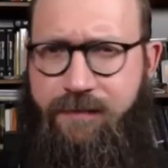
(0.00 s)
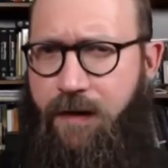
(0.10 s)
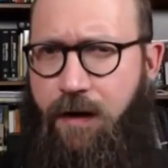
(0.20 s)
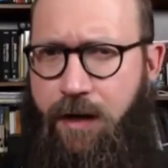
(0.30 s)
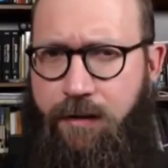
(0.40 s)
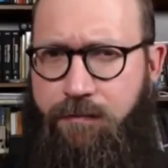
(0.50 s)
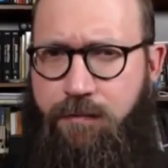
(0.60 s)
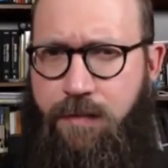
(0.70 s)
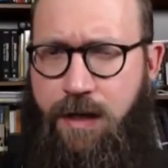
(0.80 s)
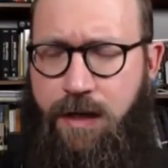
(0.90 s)
is very,
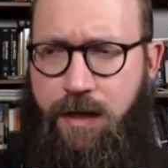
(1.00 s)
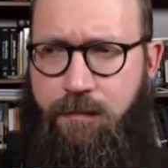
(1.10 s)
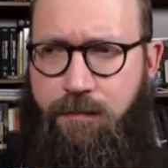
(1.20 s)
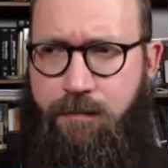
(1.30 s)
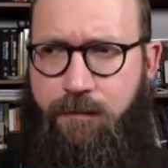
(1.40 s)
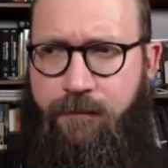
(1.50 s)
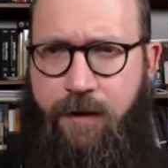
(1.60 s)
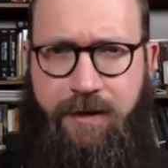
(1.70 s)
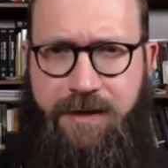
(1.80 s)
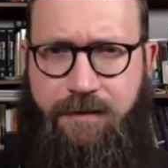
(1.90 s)
uh,
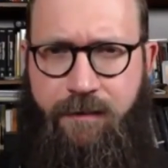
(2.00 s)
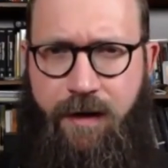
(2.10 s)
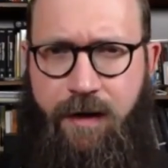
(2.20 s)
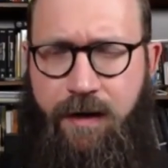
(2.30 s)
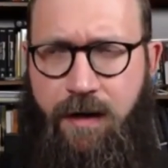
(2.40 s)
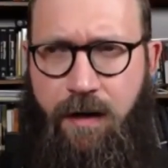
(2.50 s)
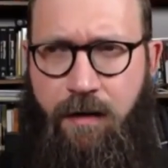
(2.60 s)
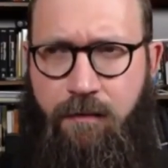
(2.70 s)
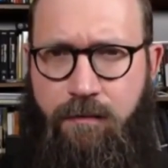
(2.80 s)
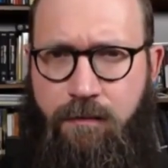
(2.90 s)
very, very
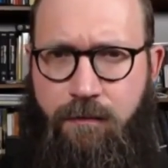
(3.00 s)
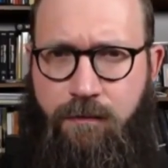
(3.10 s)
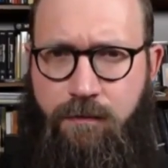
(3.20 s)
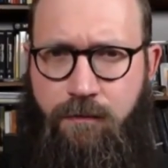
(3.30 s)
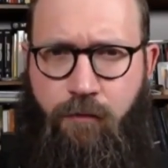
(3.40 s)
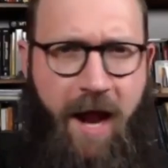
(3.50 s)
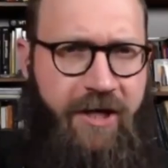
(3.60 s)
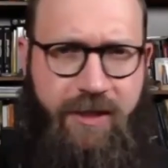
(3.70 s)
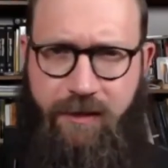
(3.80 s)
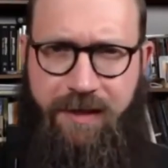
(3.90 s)
uh,
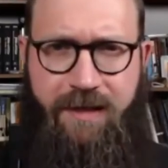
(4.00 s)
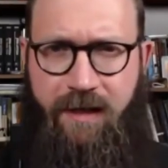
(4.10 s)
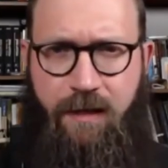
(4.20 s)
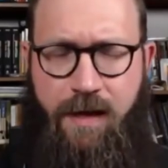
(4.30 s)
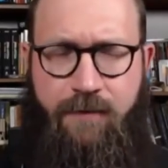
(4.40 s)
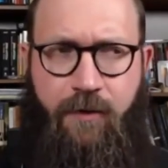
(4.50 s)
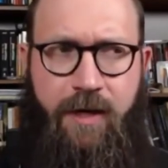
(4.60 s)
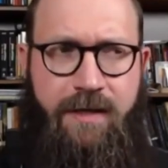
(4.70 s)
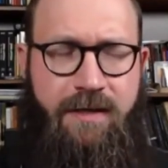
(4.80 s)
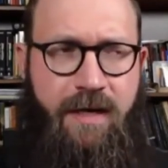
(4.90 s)
rationalistic in a lot of
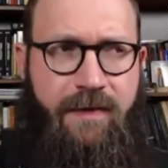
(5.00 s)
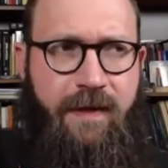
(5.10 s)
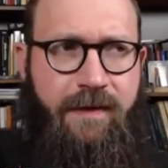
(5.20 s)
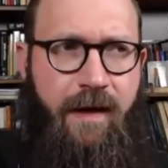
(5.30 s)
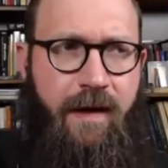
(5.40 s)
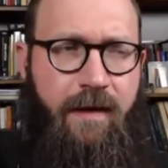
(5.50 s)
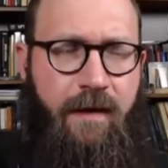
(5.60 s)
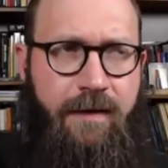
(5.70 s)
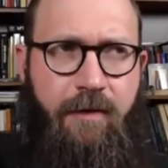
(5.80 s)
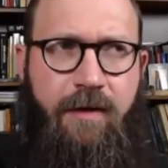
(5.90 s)
ways, and I think that
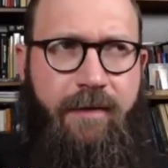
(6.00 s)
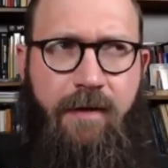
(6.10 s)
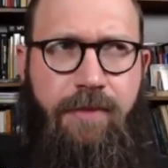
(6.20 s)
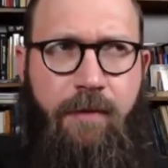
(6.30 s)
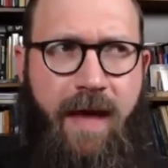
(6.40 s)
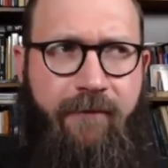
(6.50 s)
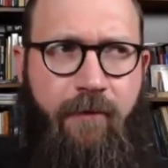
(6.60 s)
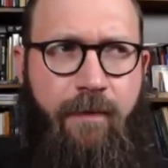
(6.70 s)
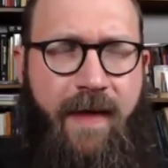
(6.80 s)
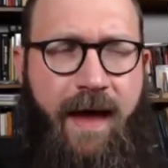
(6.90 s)
so I never get blowback
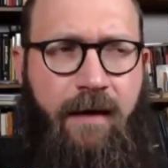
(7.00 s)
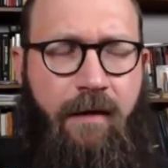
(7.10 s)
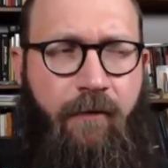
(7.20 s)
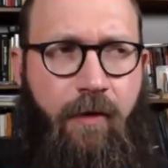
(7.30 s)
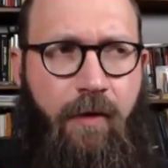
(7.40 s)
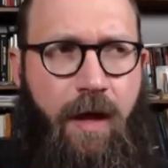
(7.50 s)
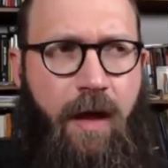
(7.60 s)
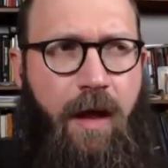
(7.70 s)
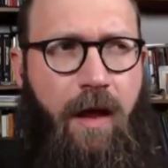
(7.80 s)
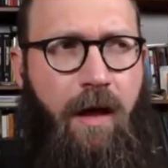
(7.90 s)
from that level.
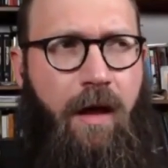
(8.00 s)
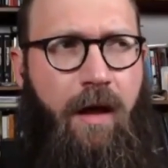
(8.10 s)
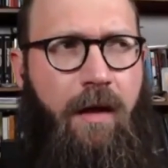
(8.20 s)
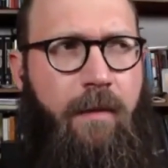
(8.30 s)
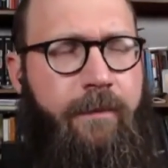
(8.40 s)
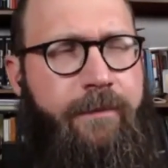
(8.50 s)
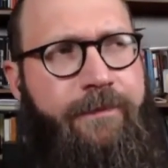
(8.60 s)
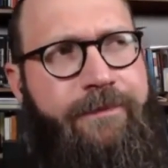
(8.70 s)
Um,